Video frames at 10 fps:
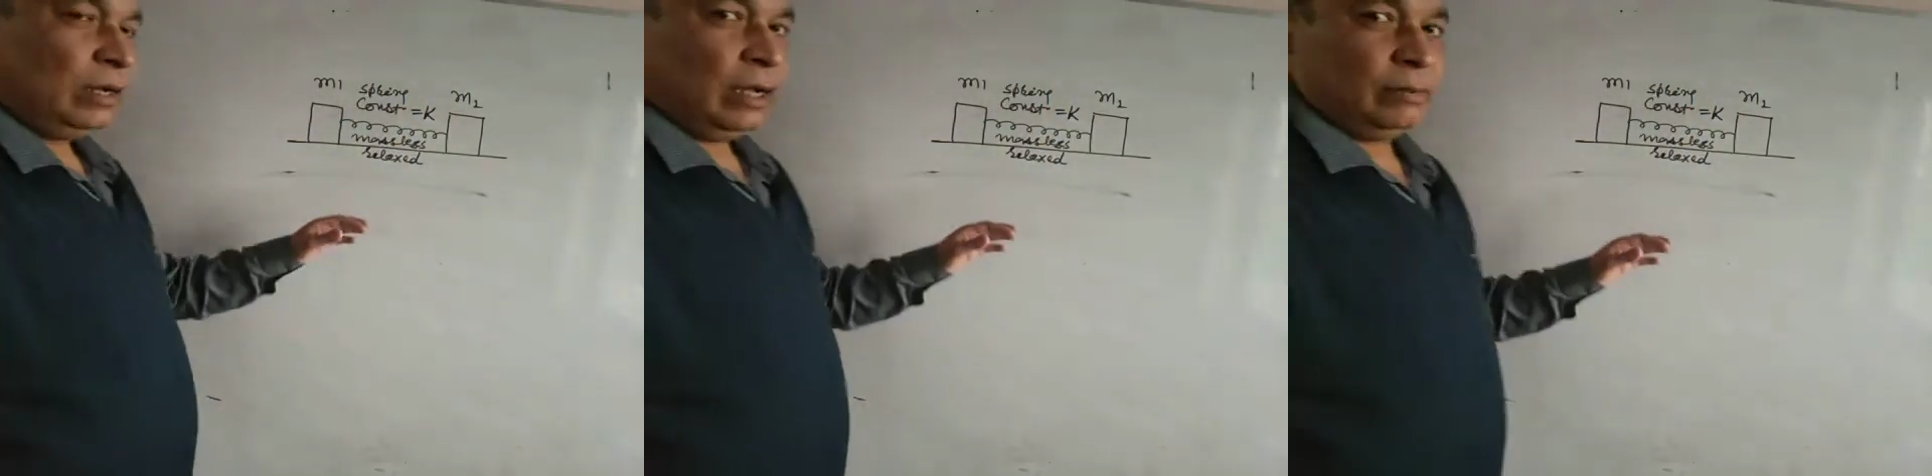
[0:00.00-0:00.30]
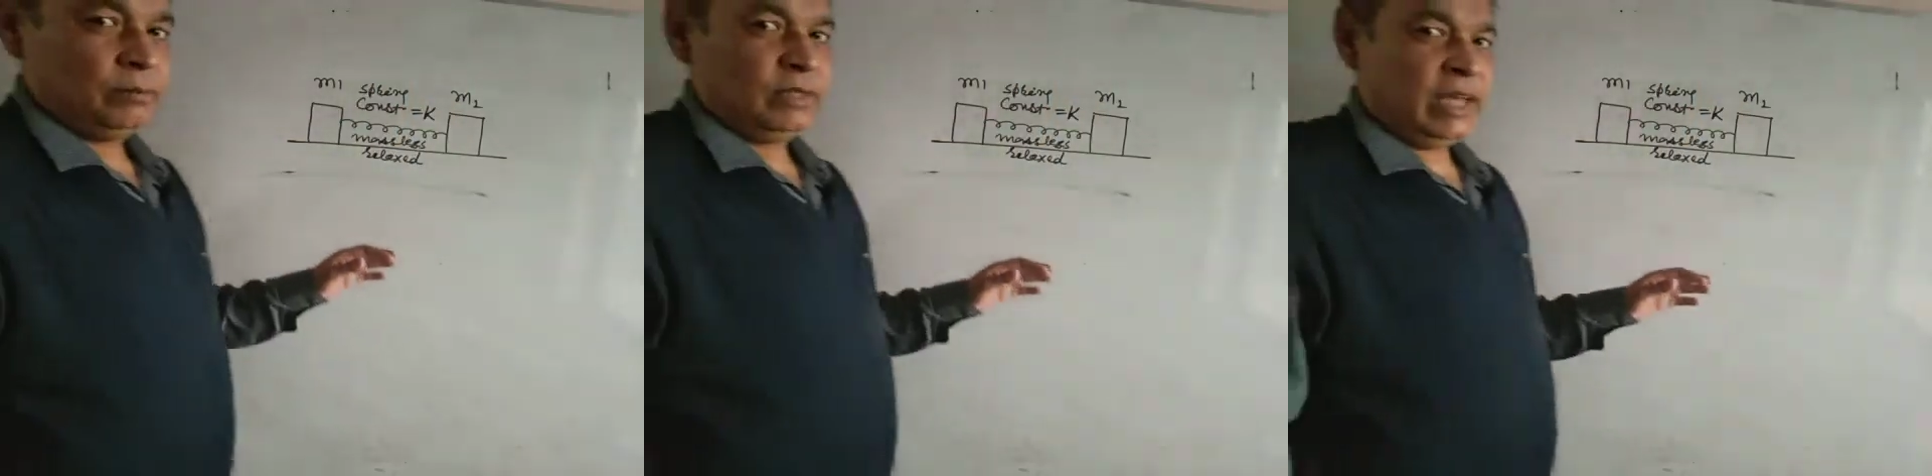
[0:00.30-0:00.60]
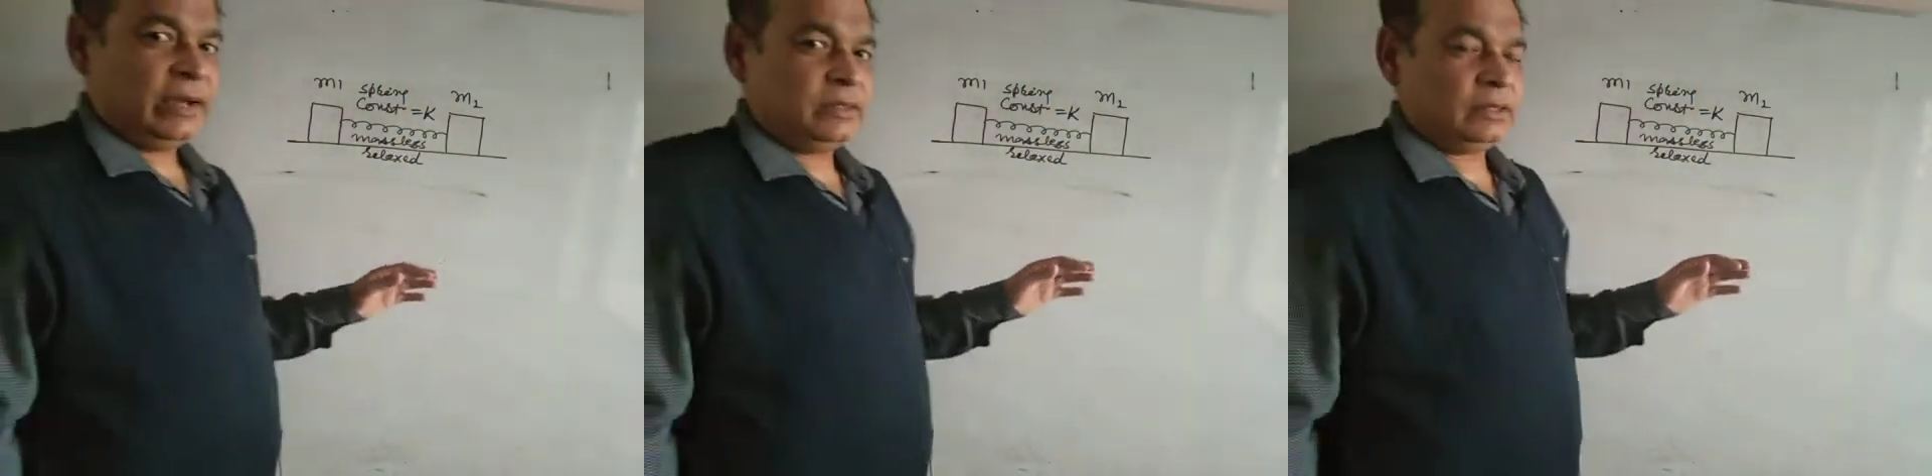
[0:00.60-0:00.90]
I am
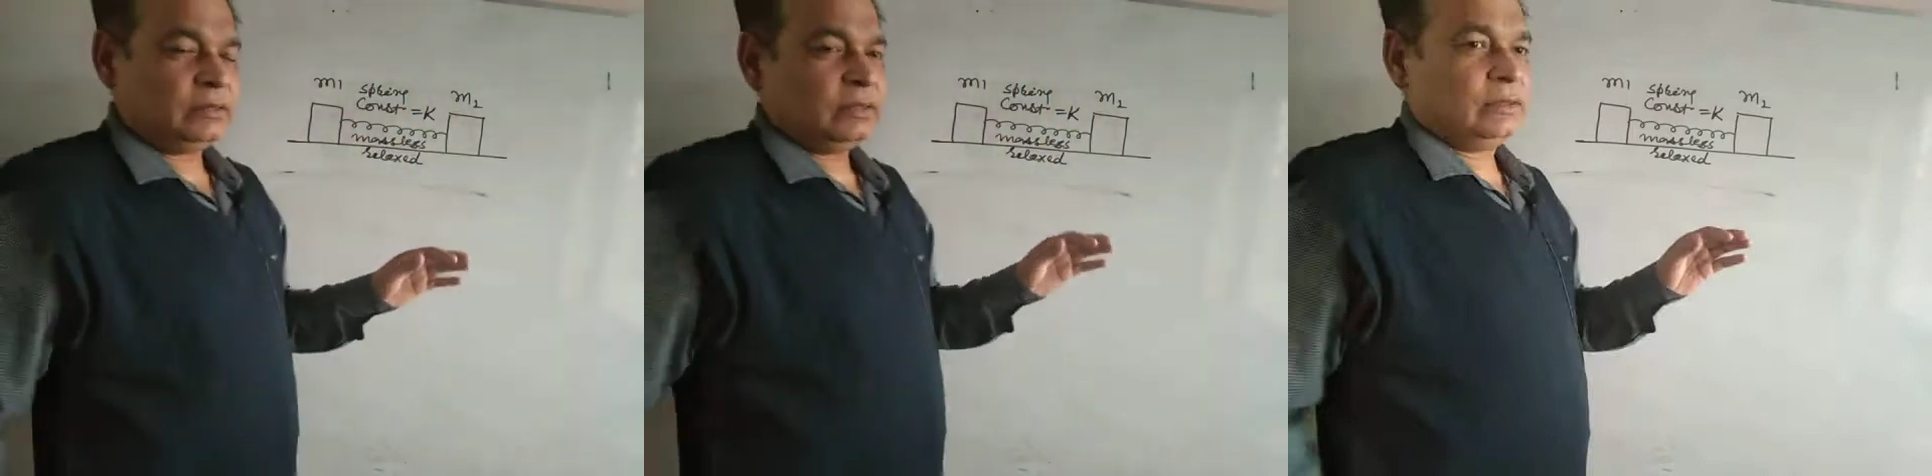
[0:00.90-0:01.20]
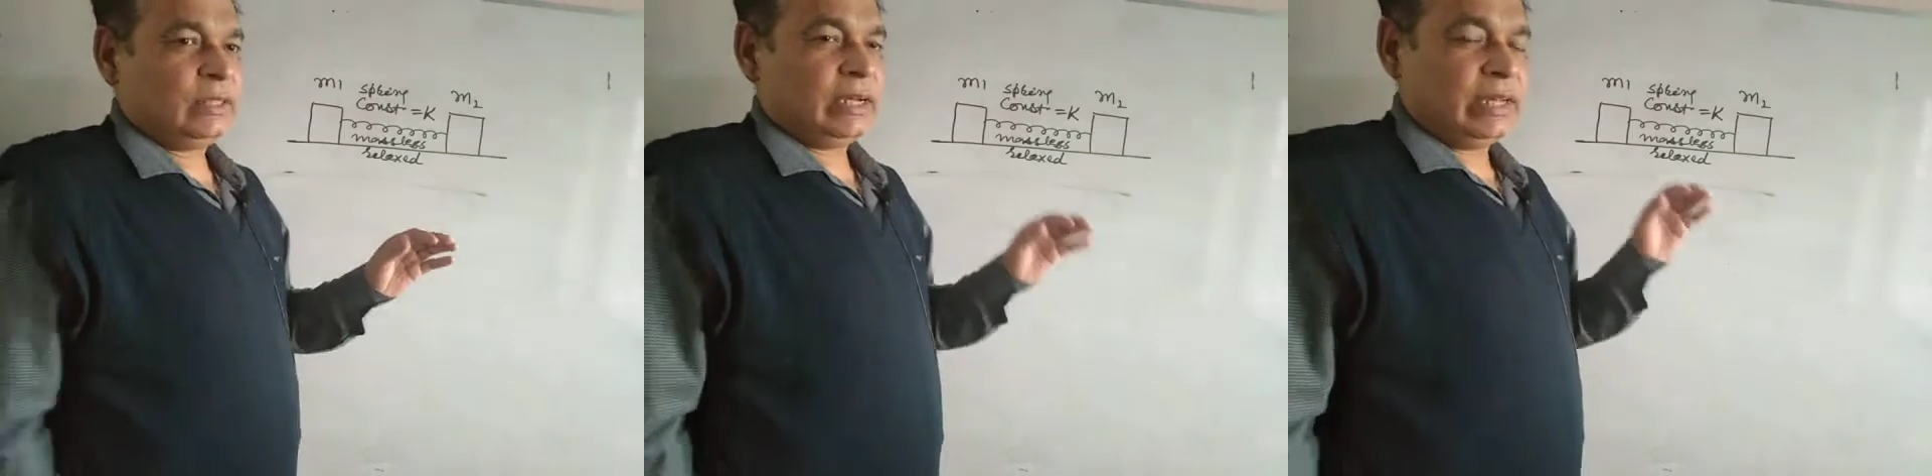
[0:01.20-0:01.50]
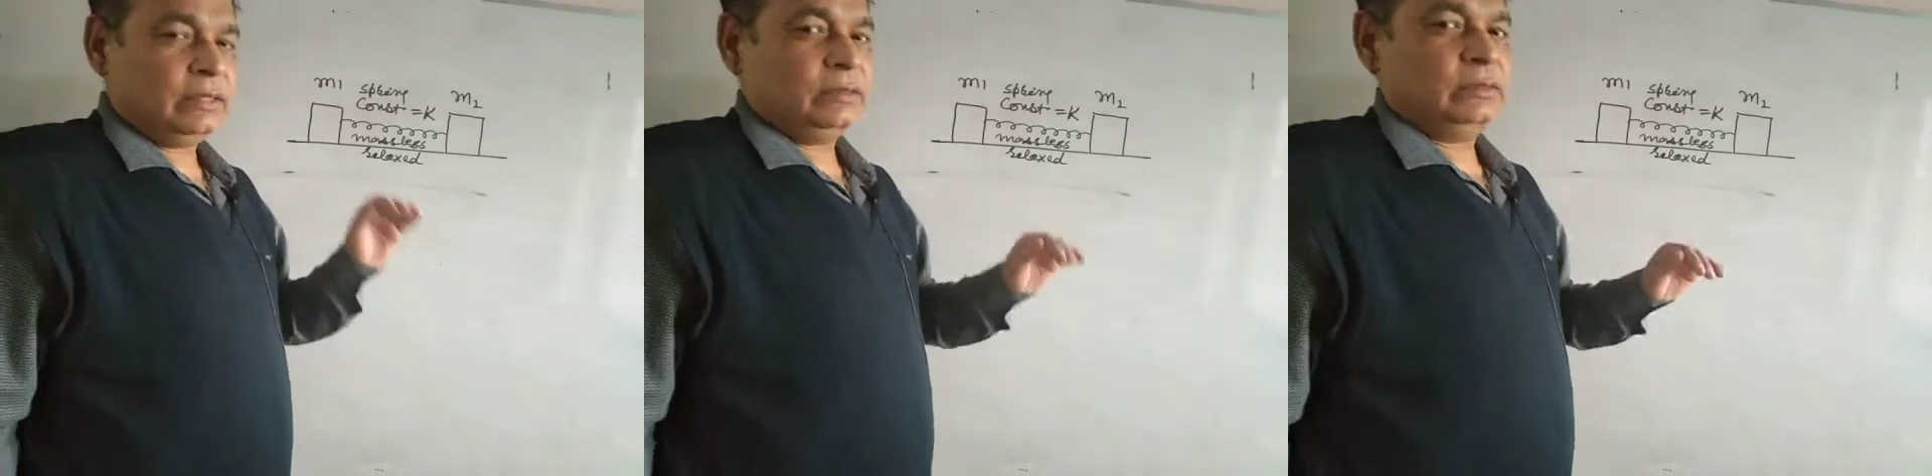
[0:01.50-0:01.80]
reiterating
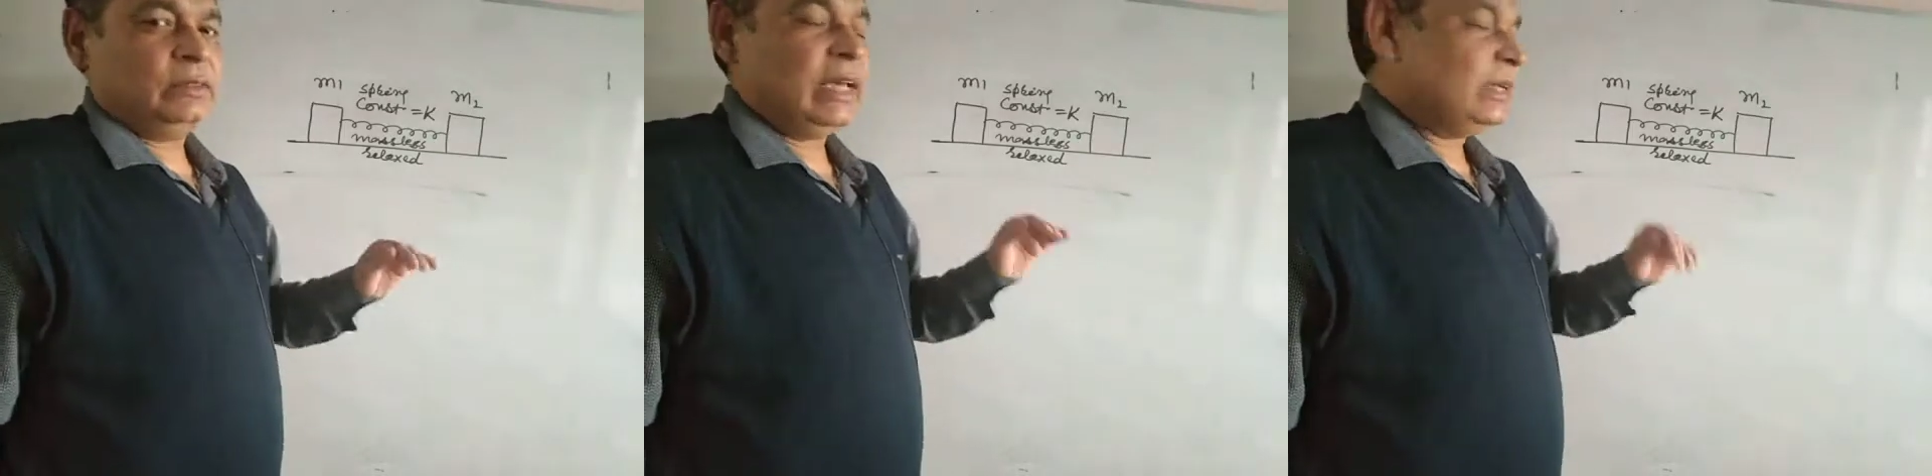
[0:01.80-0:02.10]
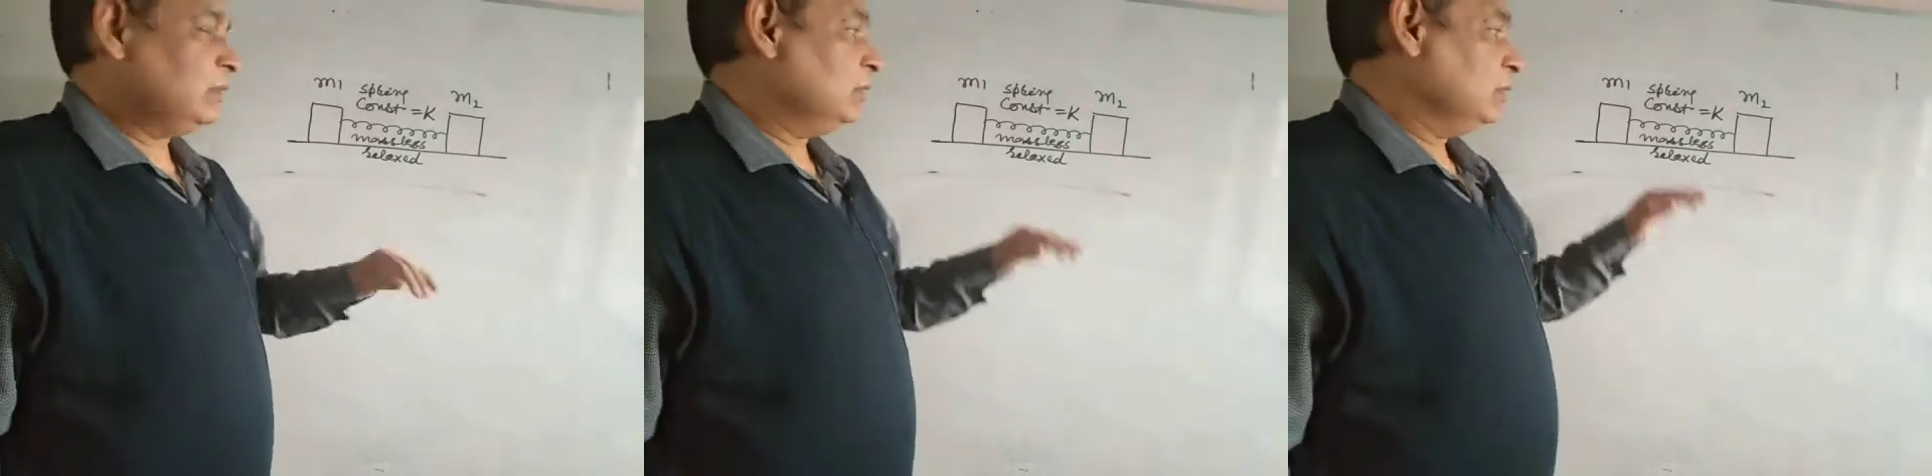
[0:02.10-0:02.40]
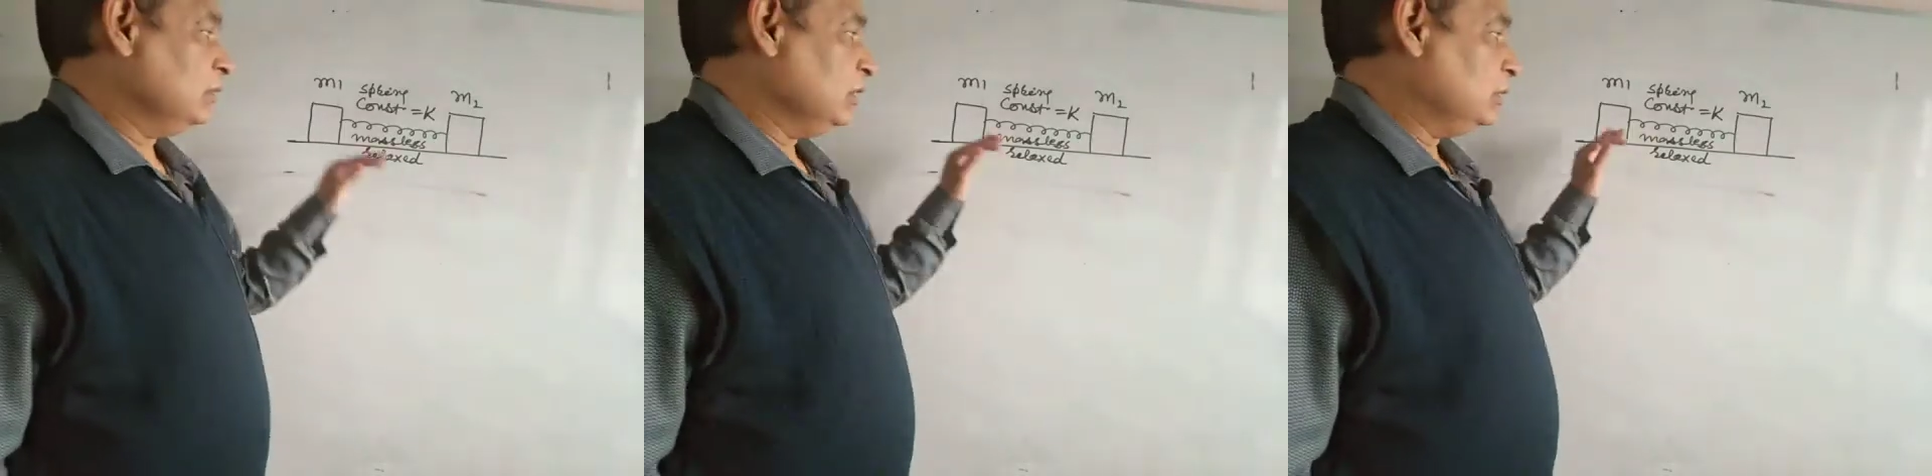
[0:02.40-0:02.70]
again that
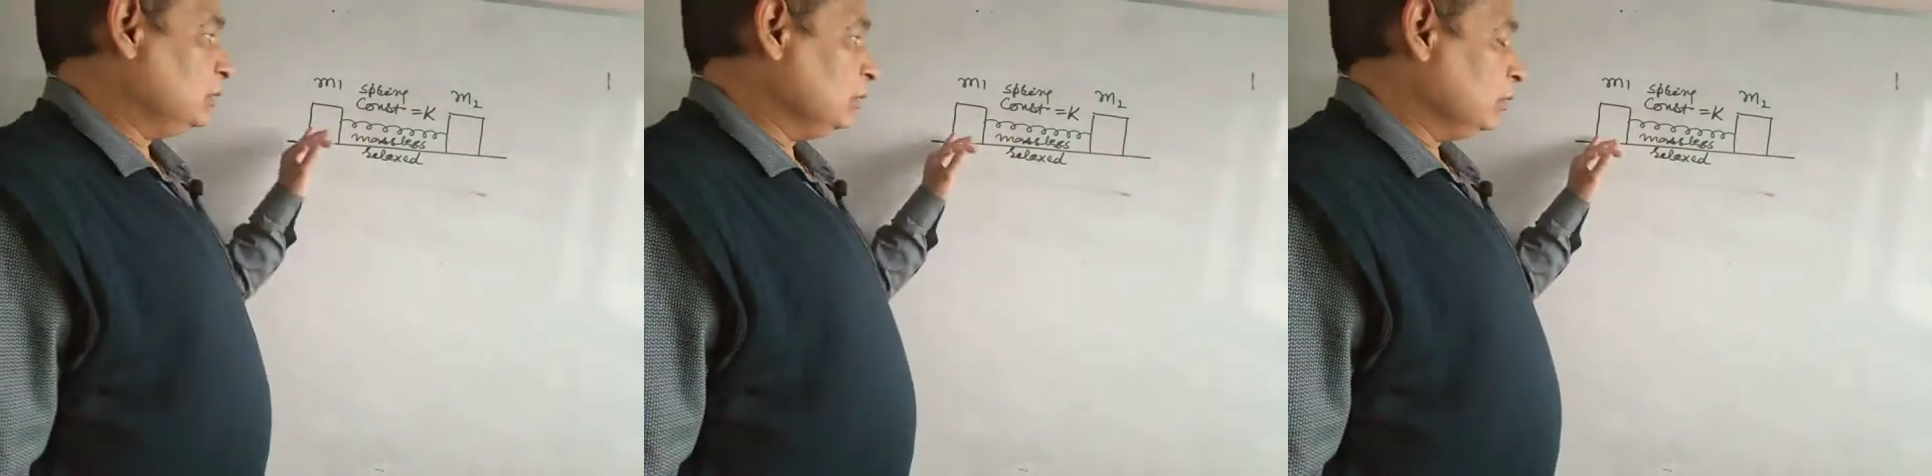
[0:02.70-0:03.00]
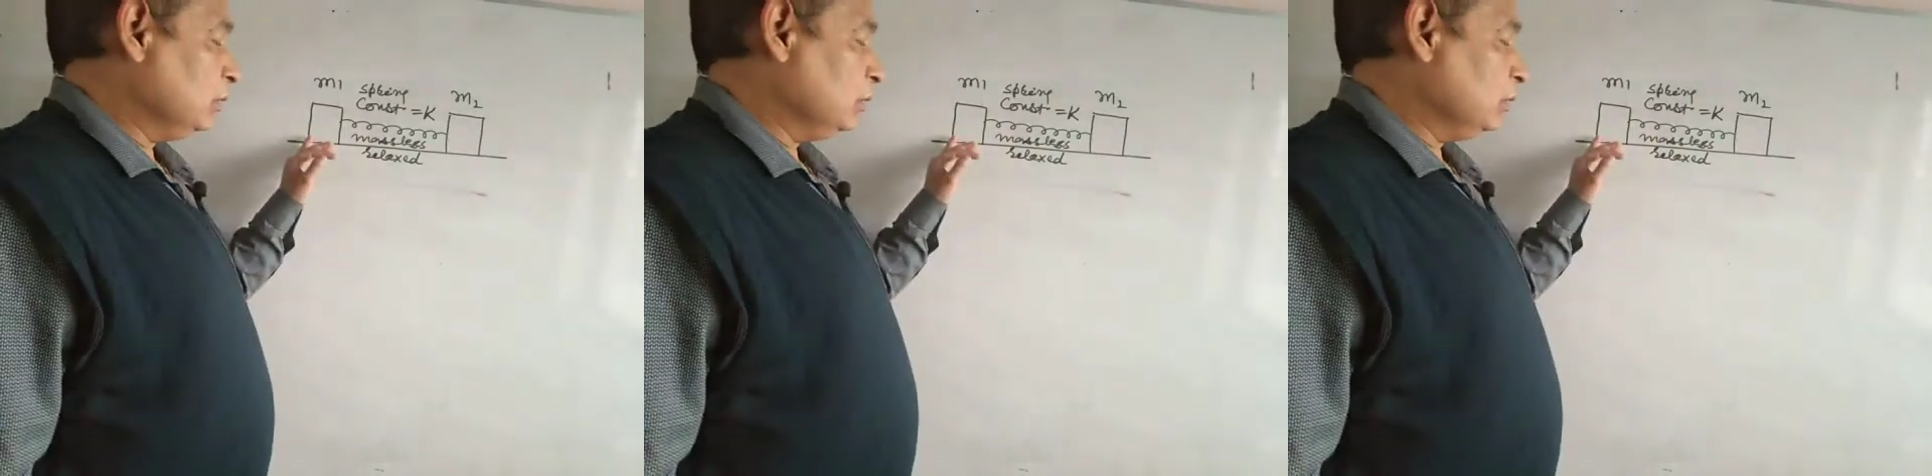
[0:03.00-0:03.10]
this